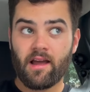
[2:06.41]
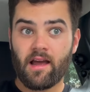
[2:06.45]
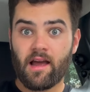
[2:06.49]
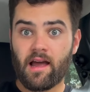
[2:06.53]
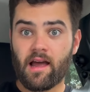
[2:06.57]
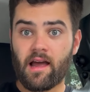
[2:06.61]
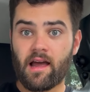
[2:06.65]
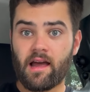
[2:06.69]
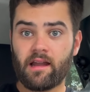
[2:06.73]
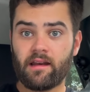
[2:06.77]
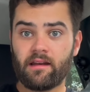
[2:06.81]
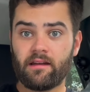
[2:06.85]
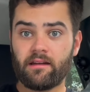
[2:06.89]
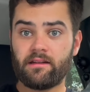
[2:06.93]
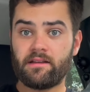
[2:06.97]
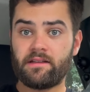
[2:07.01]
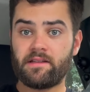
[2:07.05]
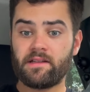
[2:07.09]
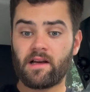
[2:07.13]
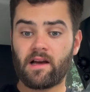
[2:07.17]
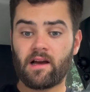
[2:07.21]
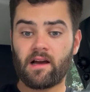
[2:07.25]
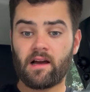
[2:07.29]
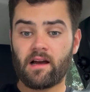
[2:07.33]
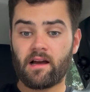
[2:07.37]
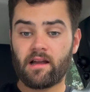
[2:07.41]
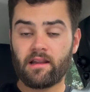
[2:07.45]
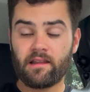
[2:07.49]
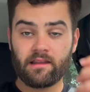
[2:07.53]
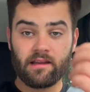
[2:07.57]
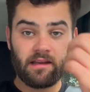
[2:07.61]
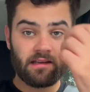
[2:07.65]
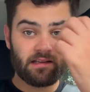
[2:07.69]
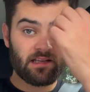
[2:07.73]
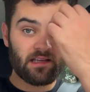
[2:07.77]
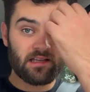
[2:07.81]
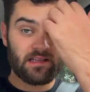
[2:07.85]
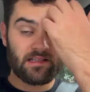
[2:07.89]
And uh,
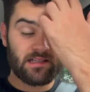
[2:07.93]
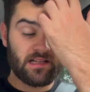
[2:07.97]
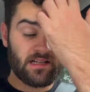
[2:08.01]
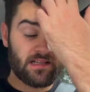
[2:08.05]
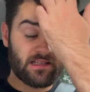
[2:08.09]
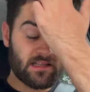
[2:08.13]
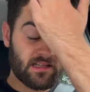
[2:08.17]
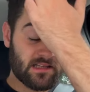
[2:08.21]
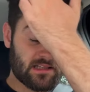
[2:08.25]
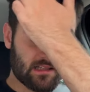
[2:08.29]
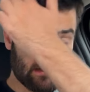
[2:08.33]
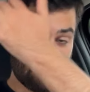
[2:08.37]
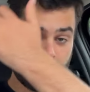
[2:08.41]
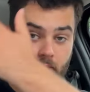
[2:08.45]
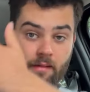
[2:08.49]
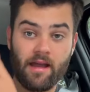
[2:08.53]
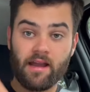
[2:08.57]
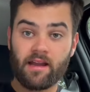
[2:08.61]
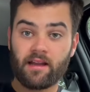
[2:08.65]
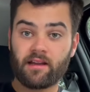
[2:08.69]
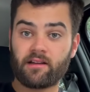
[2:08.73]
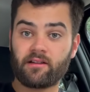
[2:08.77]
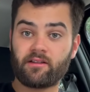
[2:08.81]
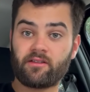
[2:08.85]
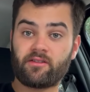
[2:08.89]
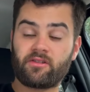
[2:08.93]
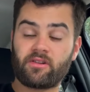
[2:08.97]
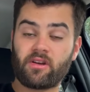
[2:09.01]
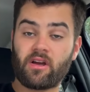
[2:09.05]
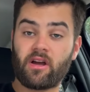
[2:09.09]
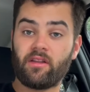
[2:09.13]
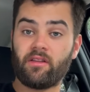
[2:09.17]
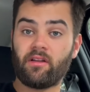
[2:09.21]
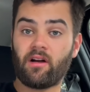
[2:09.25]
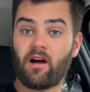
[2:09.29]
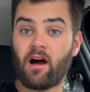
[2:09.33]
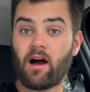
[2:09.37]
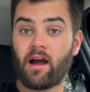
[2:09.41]
this is this is the main
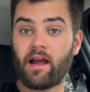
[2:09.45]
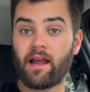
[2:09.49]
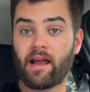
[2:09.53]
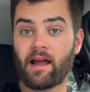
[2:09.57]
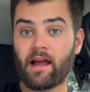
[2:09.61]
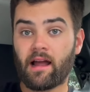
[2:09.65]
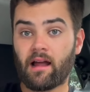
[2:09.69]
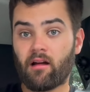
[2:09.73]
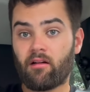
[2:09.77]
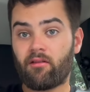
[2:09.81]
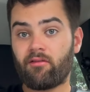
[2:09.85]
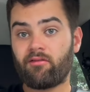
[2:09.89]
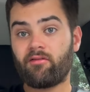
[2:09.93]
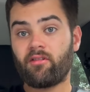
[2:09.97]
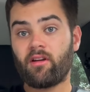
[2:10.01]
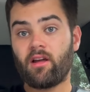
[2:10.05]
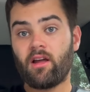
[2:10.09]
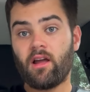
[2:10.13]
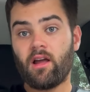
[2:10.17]
concern that I have.